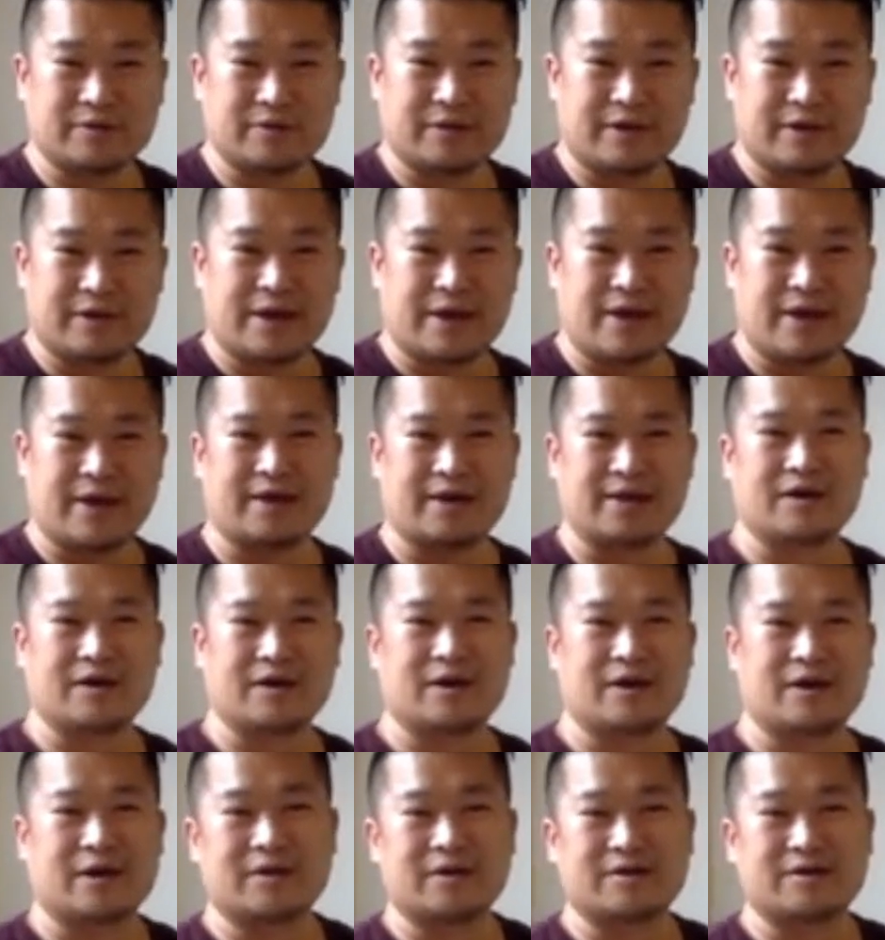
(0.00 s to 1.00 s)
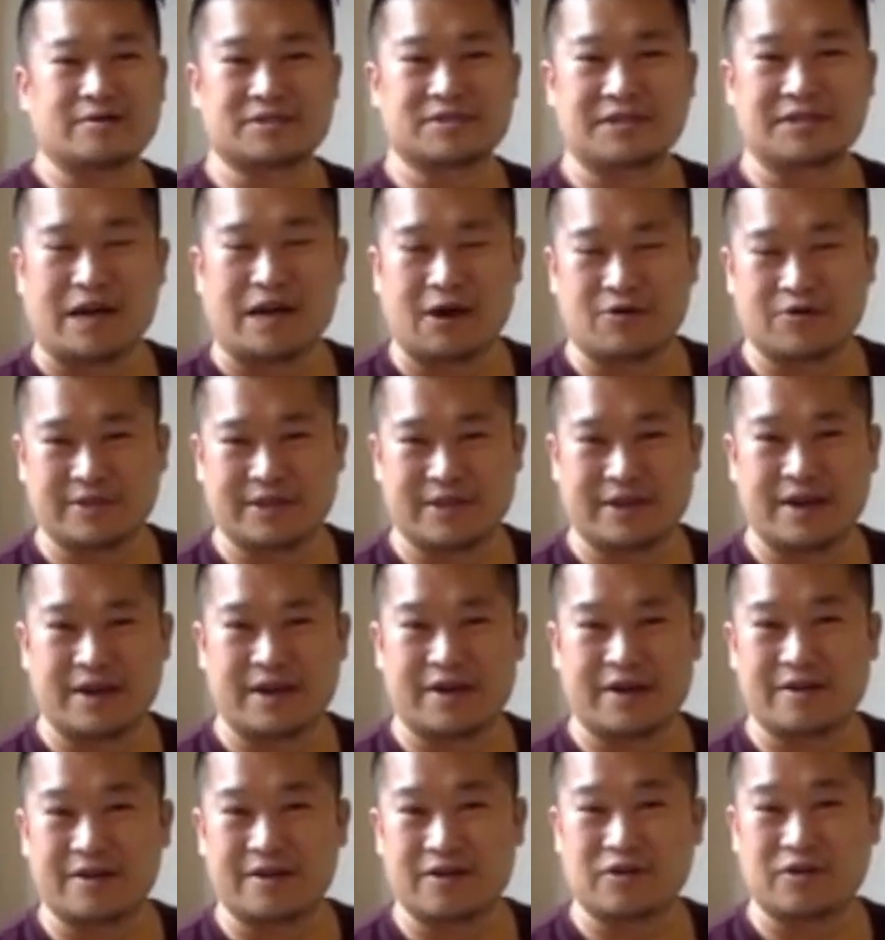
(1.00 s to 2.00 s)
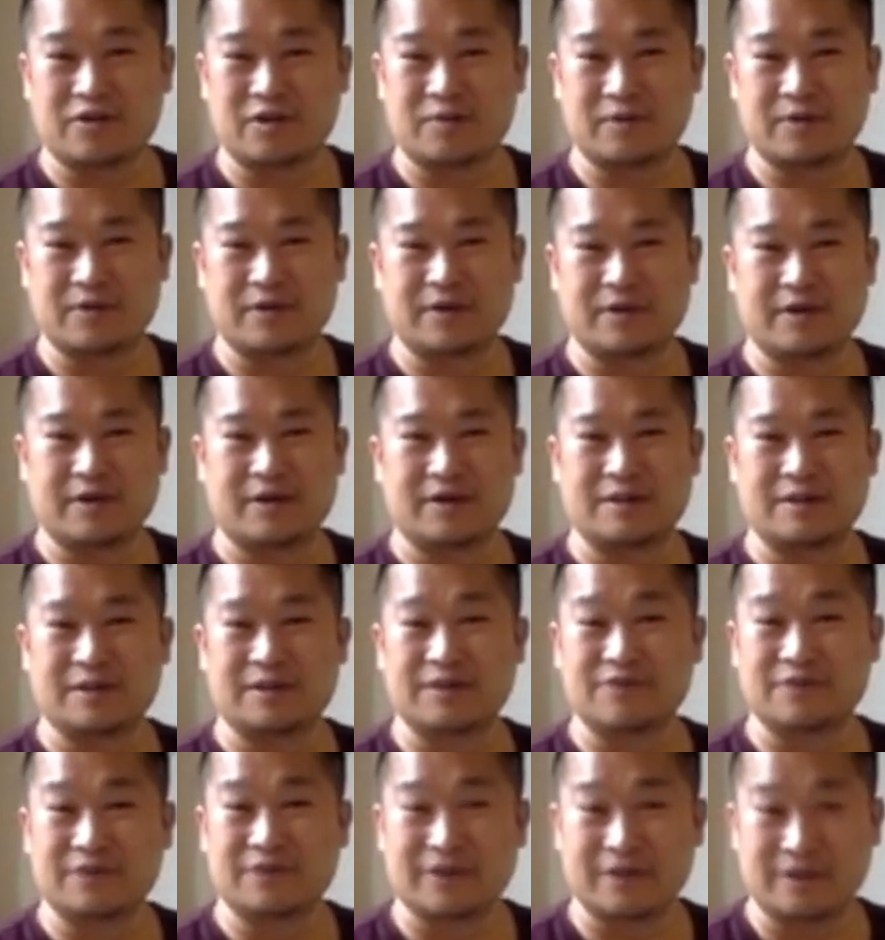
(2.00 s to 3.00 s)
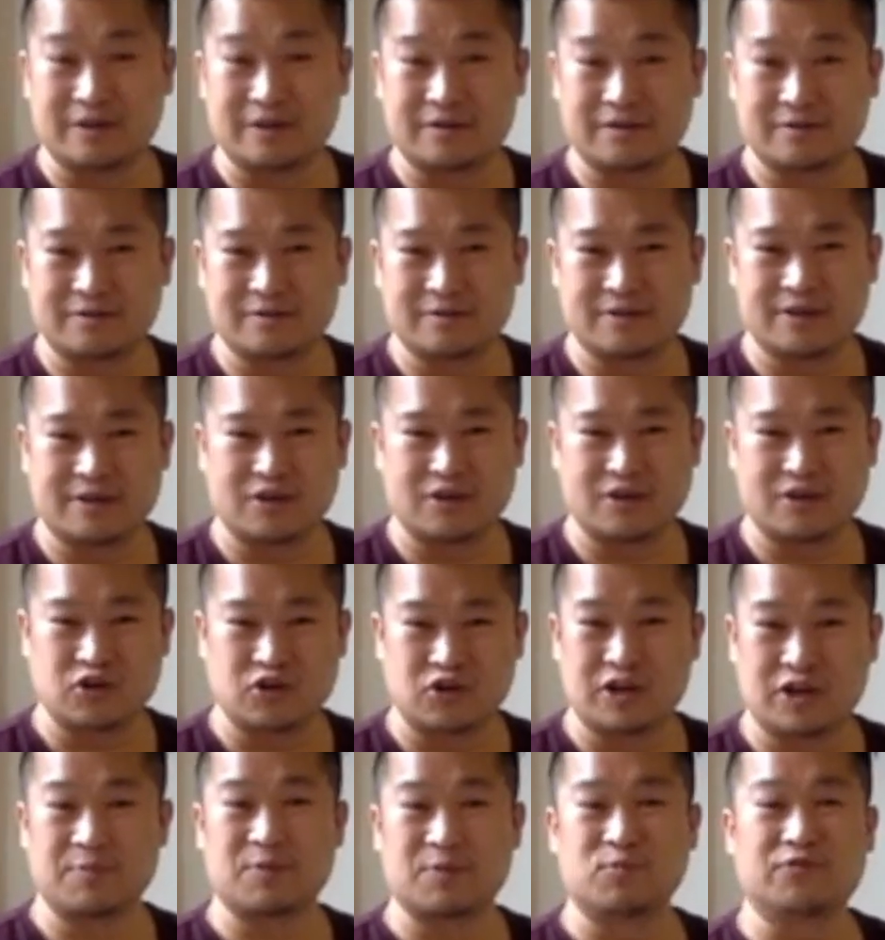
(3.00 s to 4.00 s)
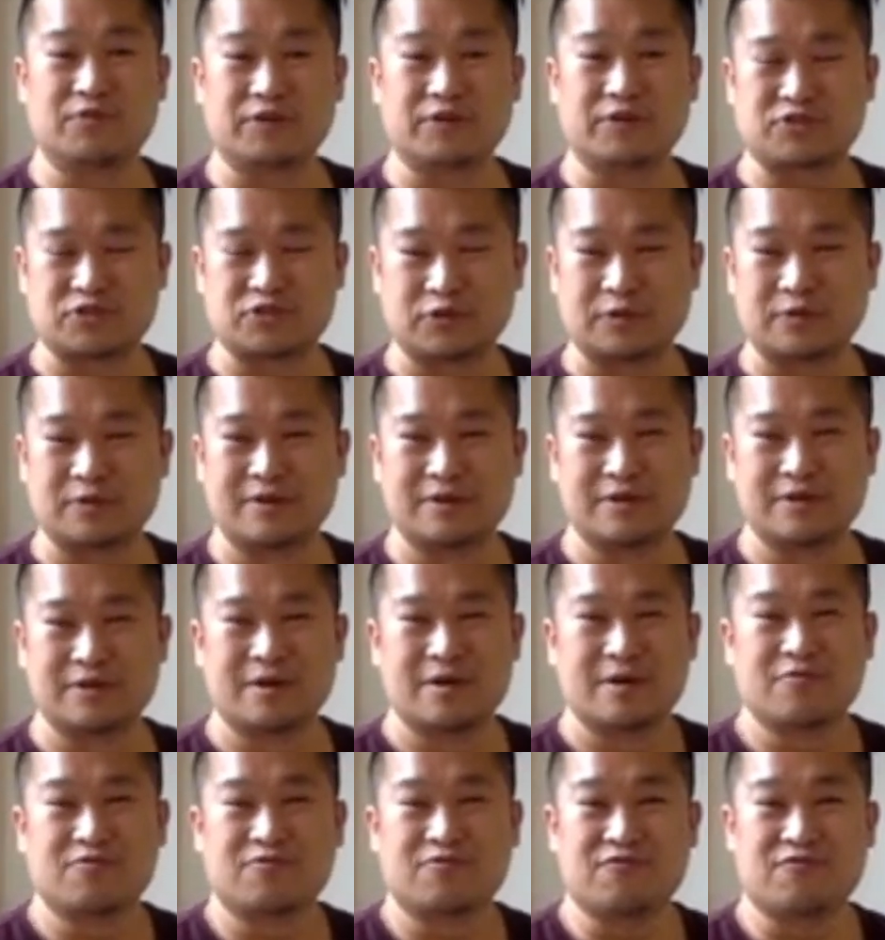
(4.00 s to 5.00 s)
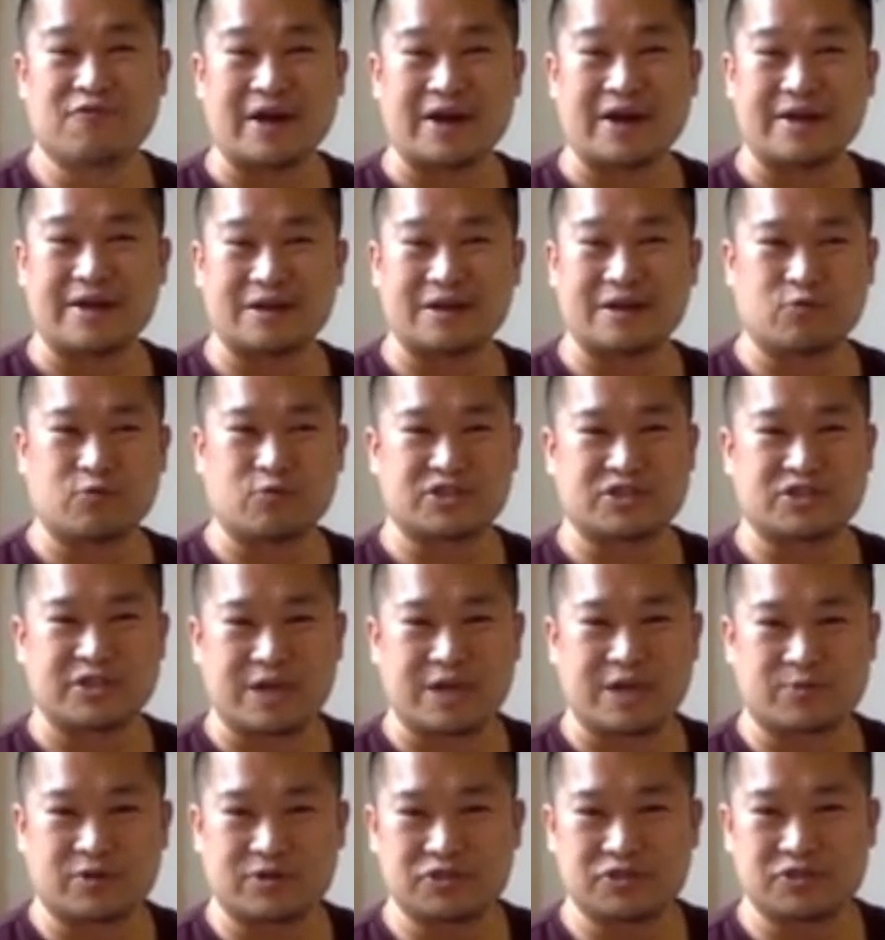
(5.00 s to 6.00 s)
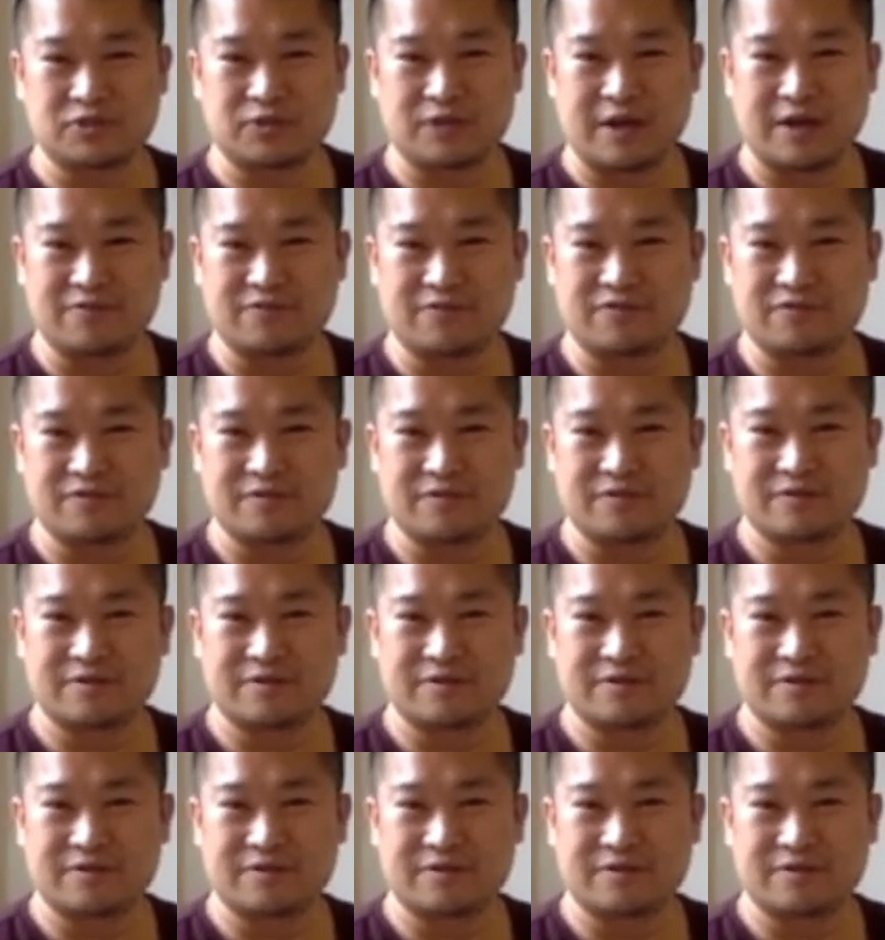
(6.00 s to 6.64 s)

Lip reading: and scouting the area you're gonna be living in, that you're gonna be moving to, find out which neighborhoods you love.